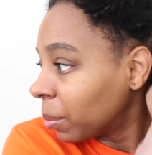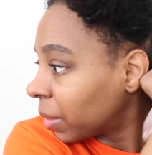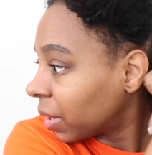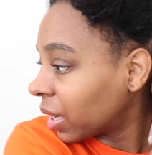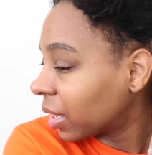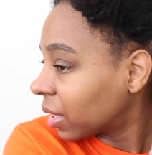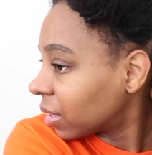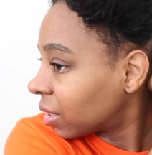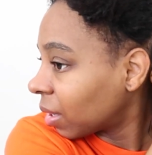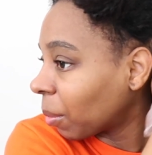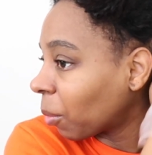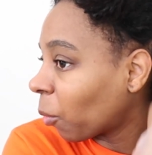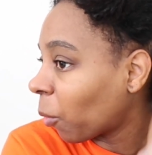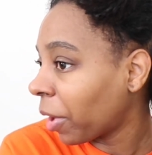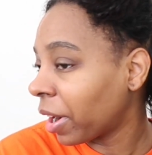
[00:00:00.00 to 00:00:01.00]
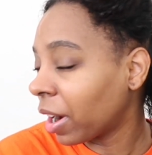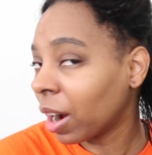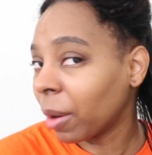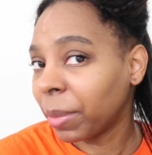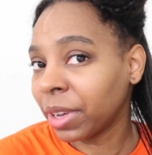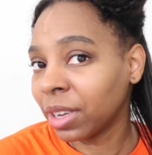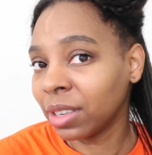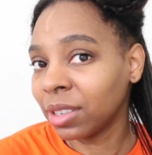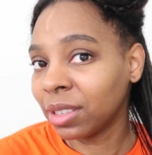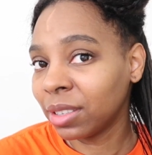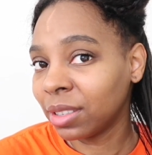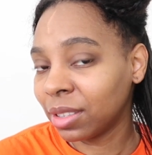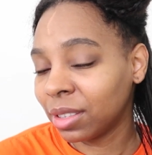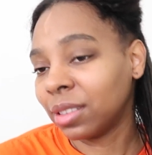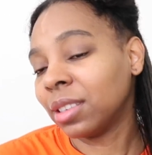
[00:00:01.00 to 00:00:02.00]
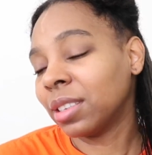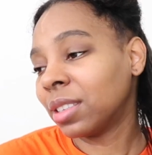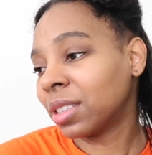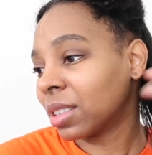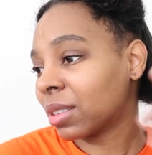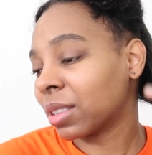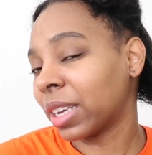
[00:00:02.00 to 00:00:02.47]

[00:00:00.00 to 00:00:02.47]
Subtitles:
putting it somewhere, because this